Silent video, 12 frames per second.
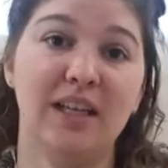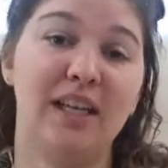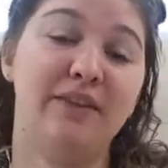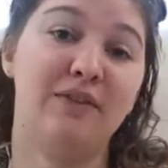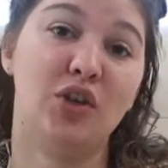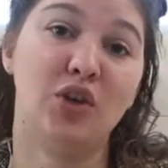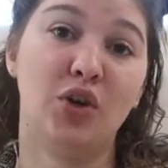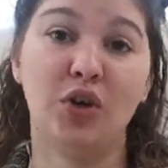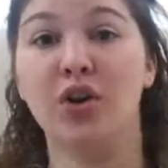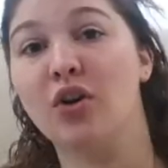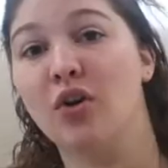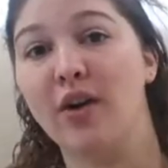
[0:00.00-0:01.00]
If you
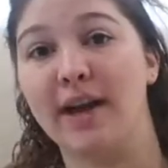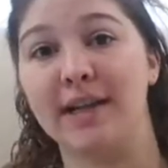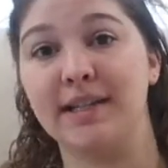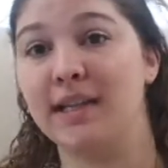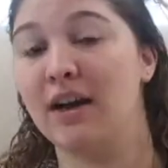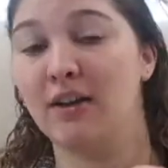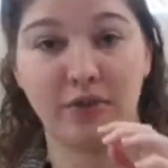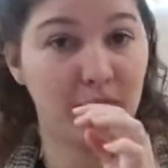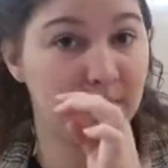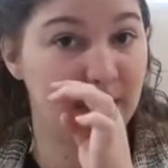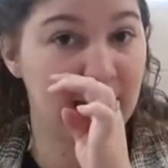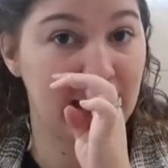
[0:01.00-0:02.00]
couldn't already tell
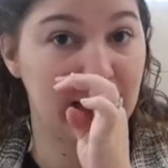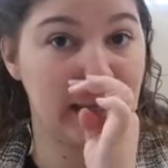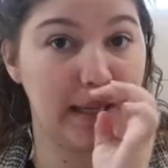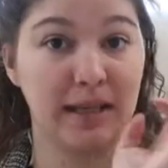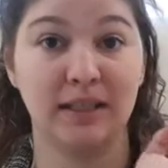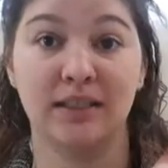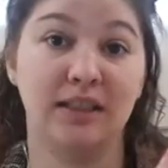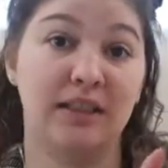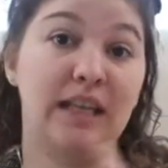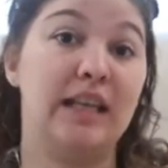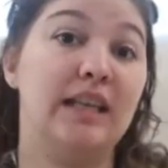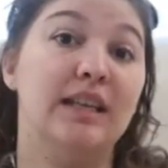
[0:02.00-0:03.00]
from the
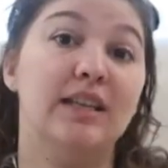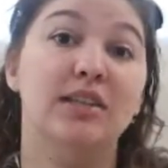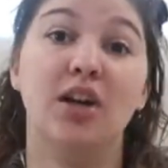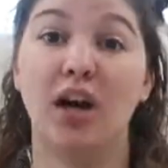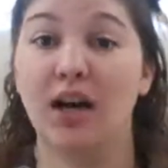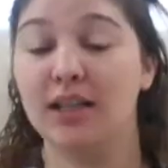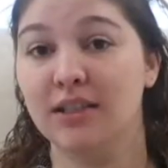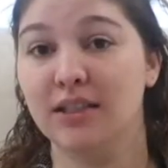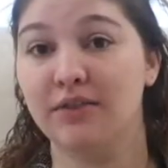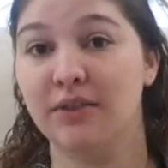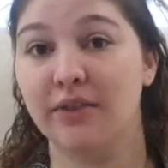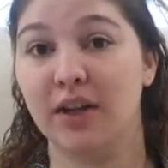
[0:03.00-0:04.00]
title
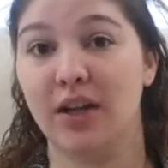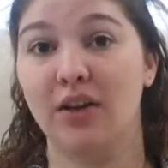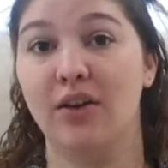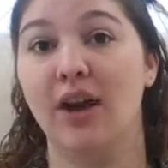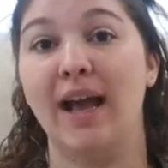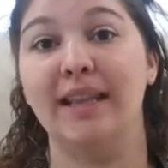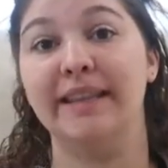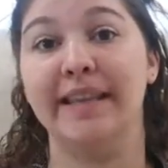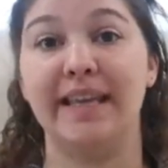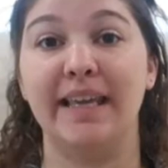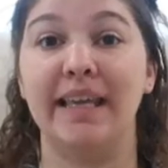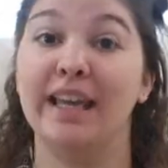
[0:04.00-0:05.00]
of the video and
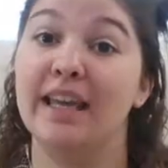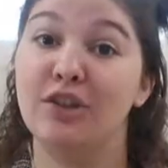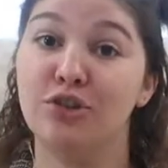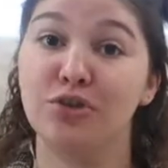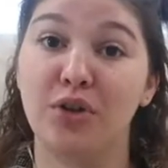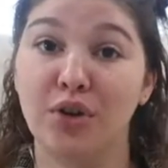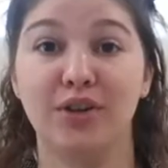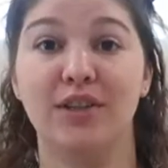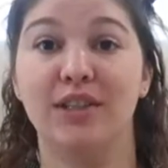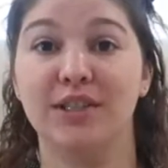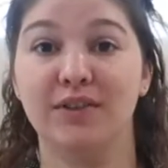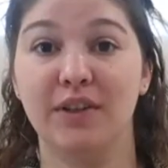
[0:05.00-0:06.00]
the intro to
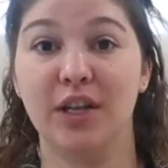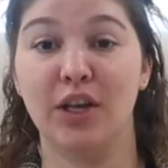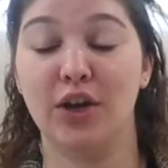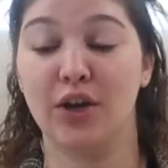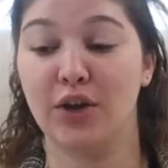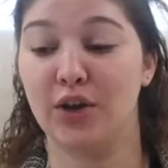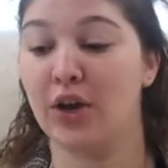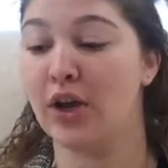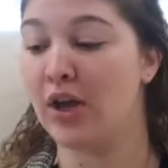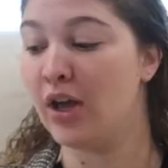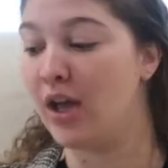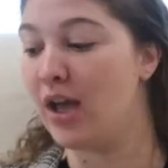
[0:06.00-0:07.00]
this video,
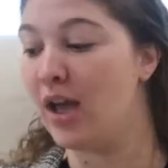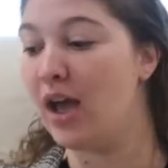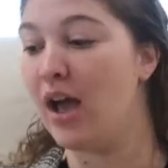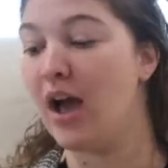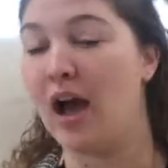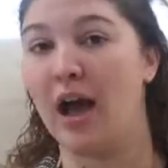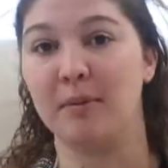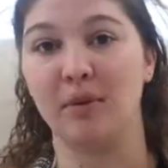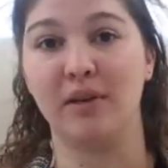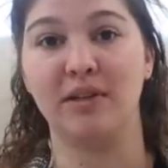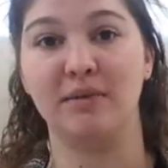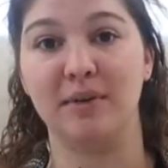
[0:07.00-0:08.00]
I'm
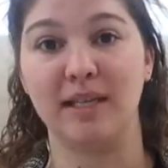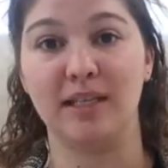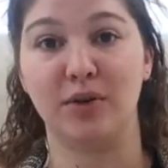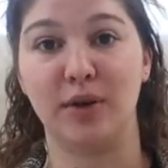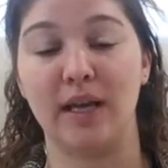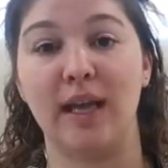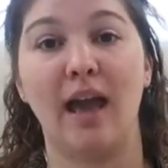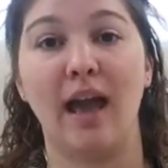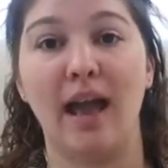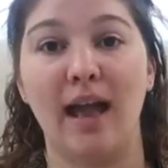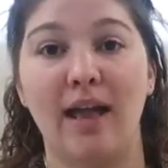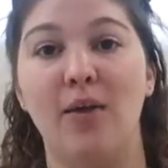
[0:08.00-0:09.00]
going to be doing
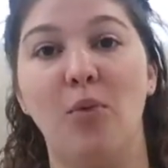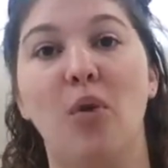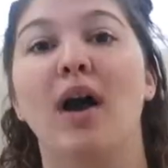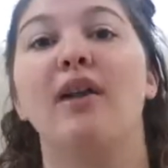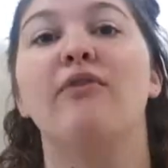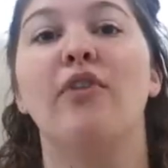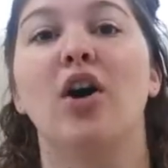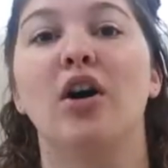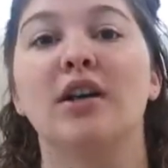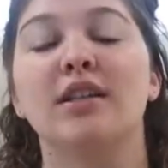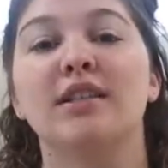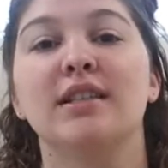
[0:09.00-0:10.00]
a white
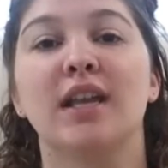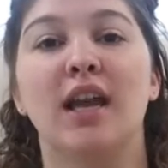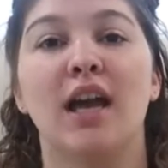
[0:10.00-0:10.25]
box